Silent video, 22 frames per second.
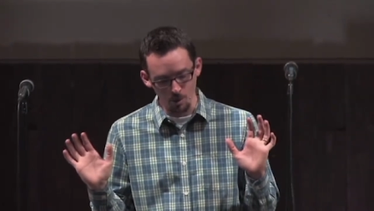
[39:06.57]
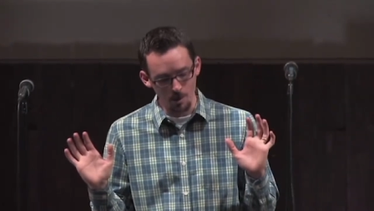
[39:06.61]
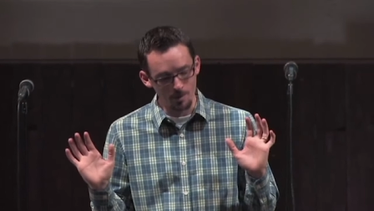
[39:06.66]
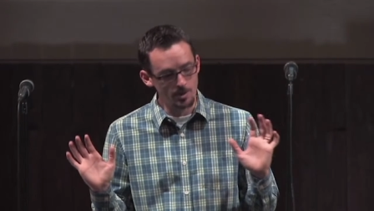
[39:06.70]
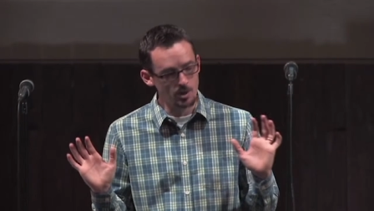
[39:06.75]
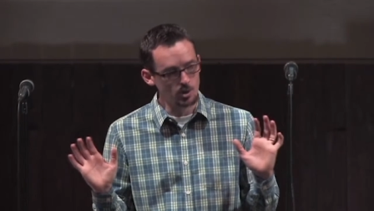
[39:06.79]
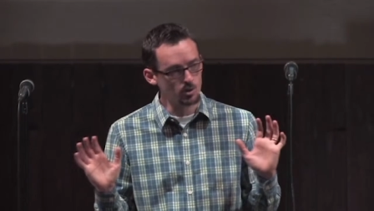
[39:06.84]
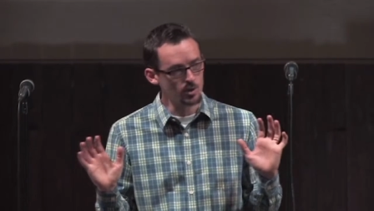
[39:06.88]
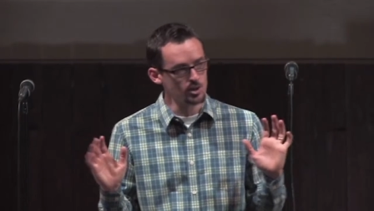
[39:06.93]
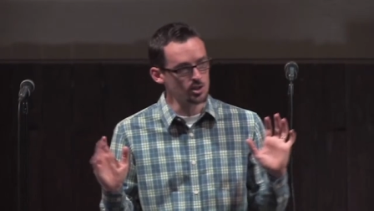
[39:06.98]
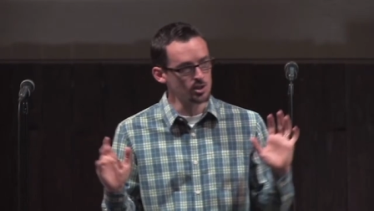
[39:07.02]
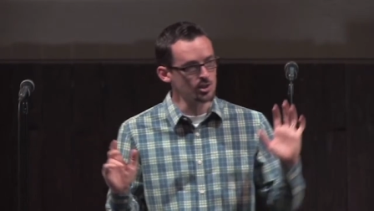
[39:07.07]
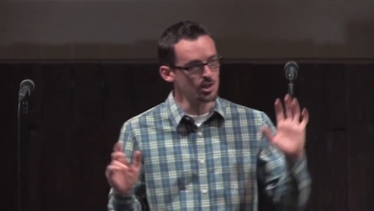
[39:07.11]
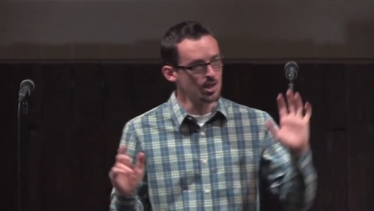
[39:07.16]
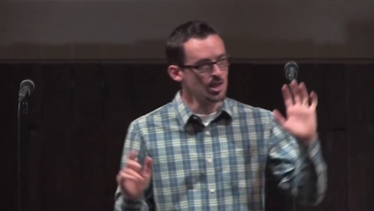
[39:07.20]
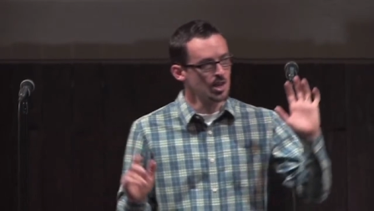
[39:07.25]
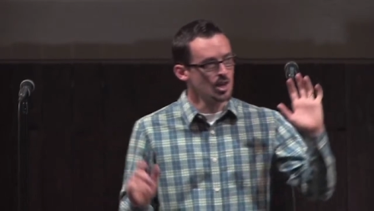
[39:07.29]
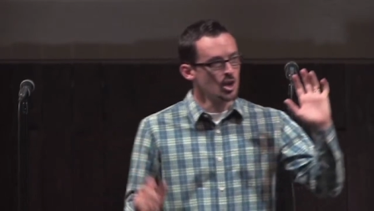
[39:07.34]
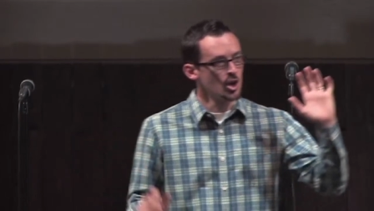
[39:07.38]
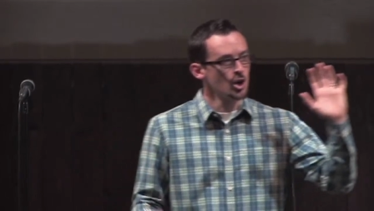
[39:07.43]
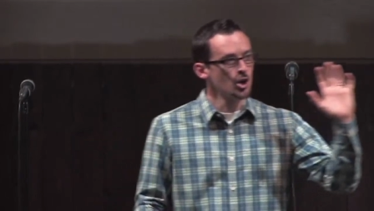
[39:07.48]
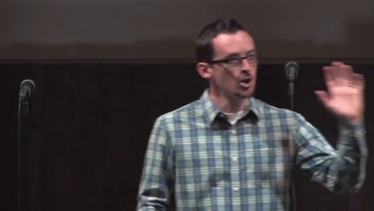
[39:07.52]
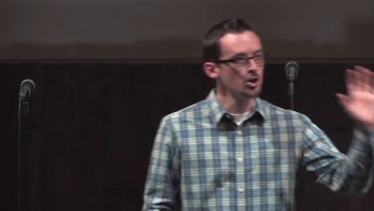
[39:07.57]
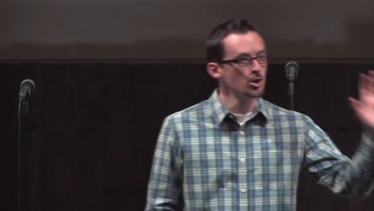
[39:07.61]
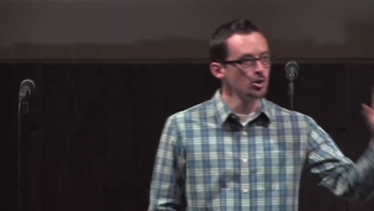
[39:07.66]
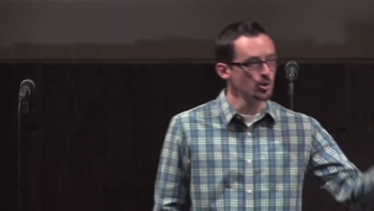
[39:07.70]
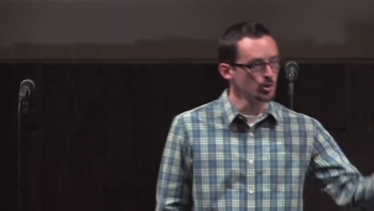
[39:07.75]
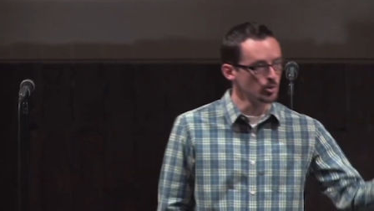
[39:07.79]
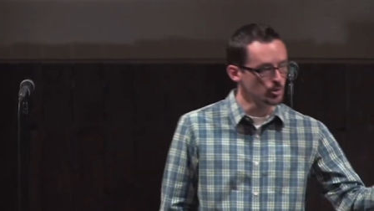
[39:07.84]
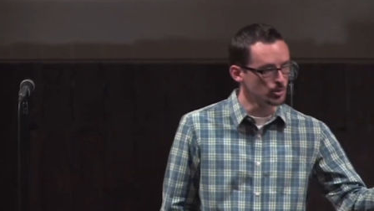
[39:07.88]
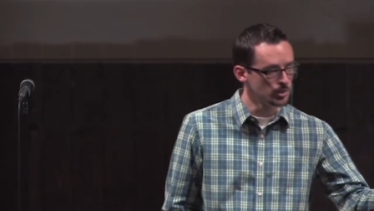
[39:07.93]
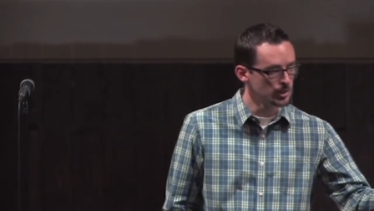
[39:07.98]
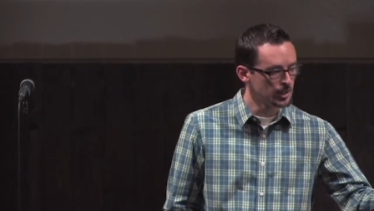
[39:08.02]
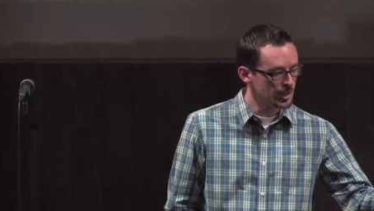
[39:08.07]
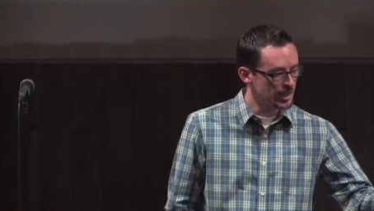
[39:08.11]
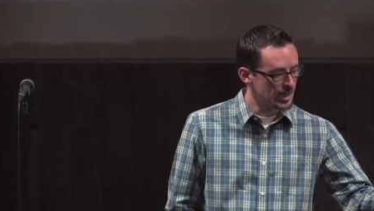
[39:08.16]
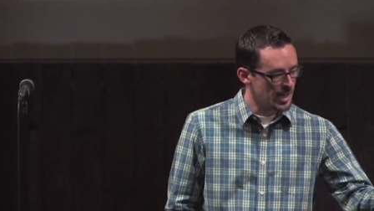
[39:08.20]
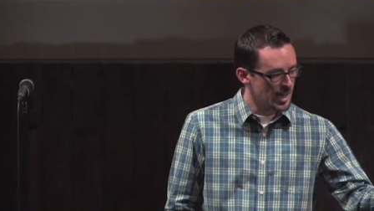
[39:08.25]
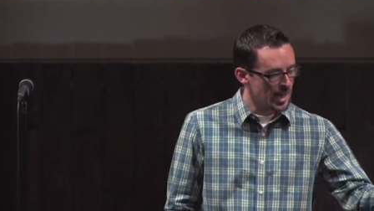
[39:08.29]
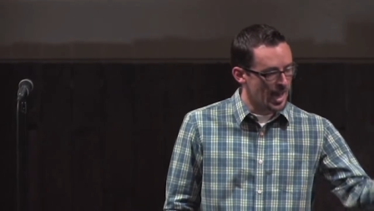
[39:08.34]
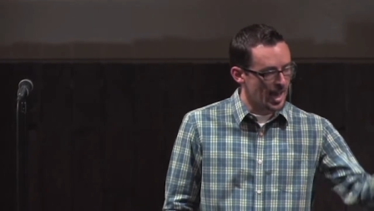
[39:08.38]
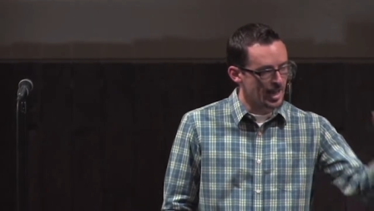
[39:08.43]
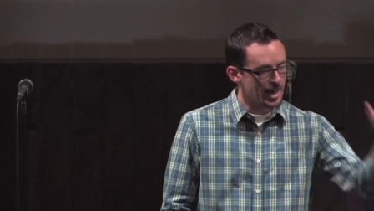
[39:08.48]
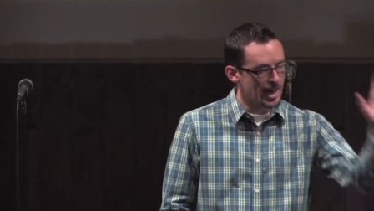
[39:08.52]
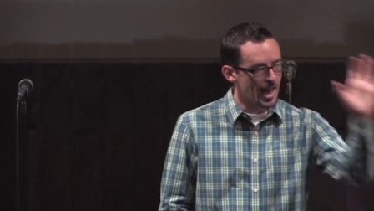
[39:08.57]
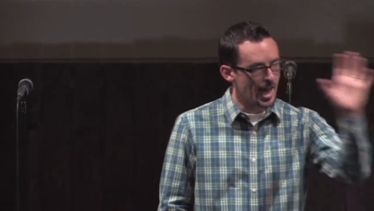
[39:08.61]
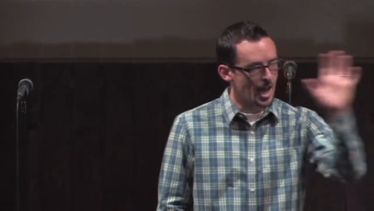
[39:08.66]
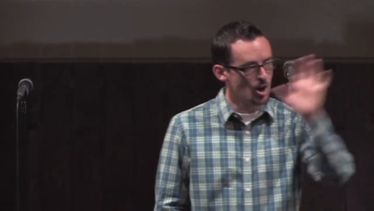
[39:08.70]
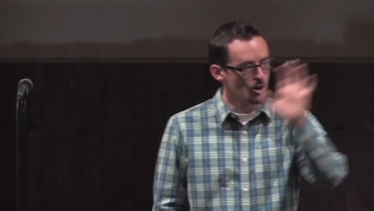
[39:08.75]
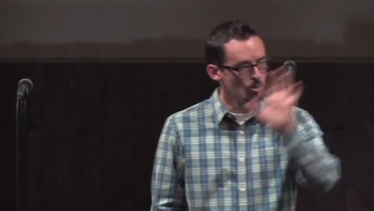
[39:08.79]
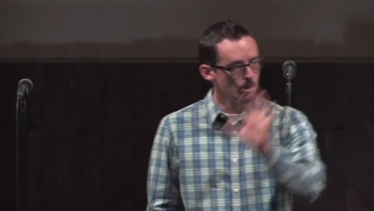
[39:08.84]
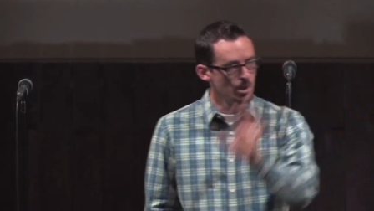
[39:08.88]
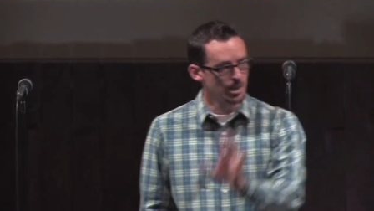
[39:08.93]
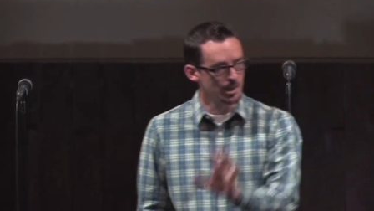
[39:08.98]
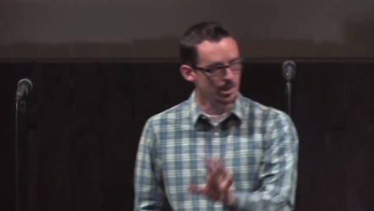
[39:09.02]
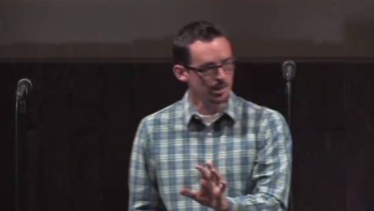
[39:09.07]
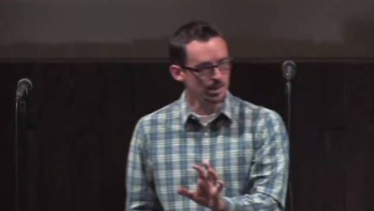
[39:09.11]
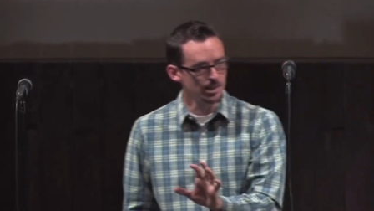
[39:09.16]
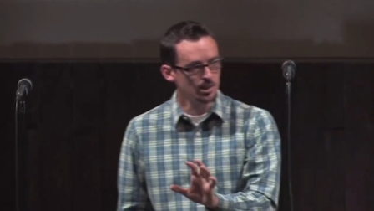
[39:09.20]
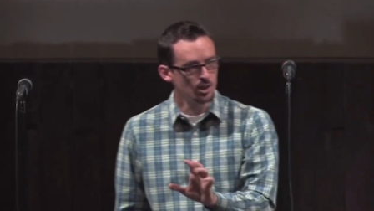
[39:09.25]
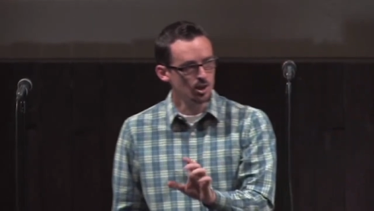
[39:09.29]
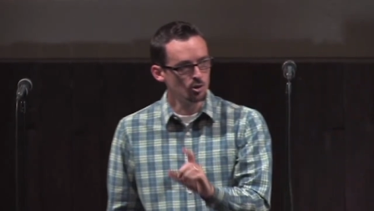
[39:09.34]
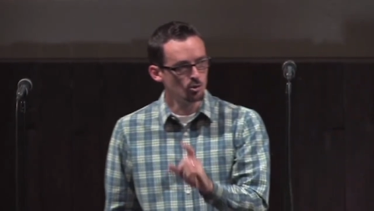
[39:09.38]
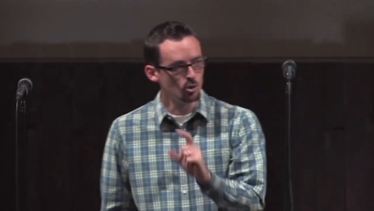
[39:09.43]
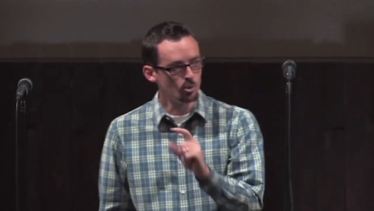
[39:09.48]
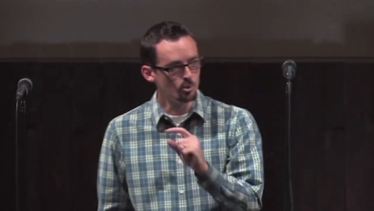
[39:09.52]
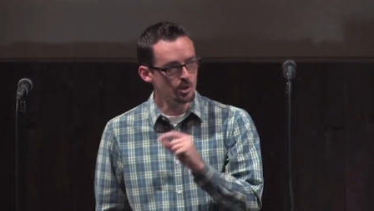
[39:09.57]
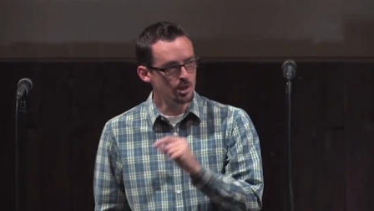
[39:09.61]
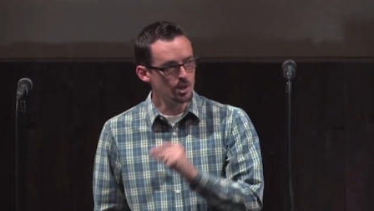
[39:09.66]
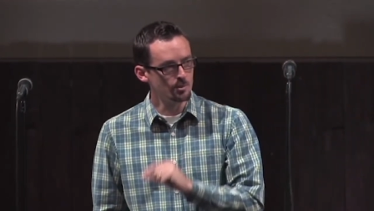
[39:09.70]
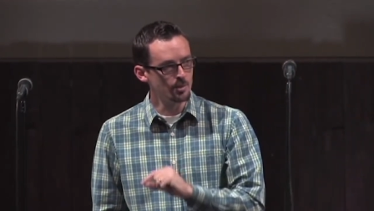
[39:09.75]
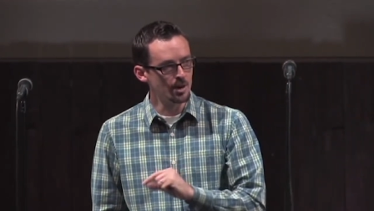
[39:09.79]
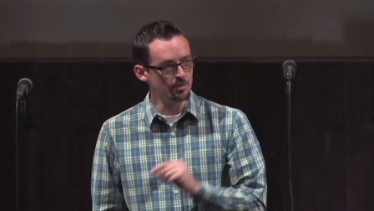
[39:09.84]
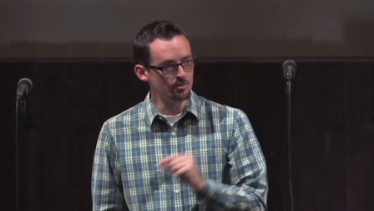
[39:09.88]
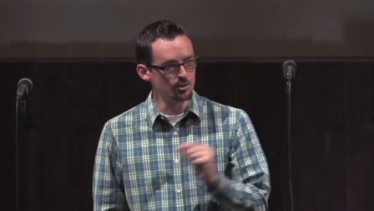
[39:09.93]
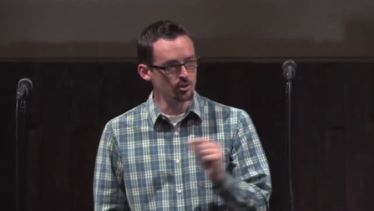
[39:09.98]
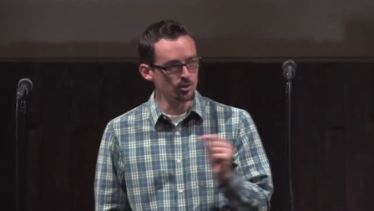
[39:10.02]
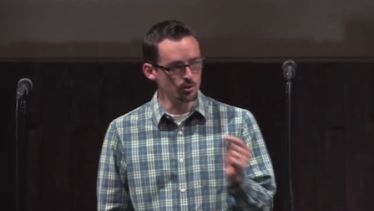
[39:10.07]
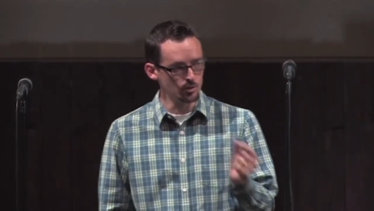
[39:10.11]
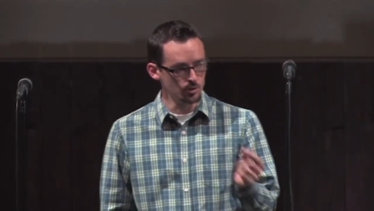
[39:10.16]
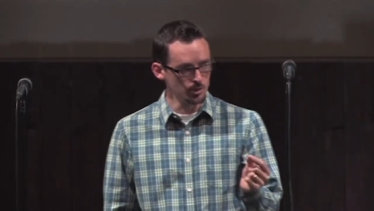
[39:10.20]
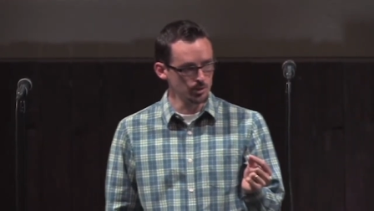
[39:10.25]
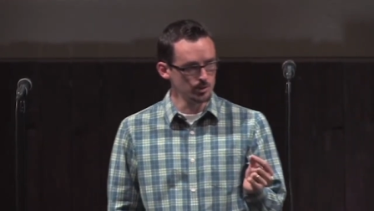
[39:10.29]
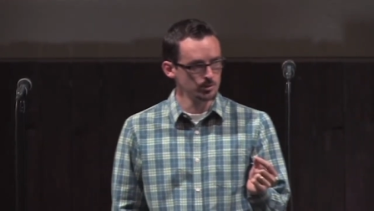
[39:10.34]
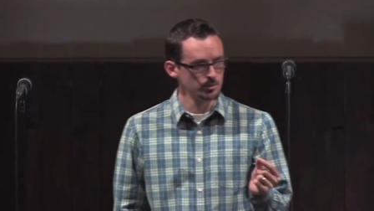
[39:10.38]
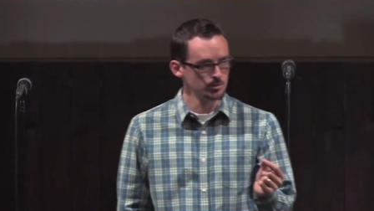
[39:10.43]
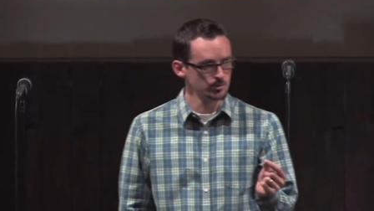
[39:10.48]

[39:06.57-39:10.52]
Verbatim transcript: probably the question, who and how many will be at my funeral?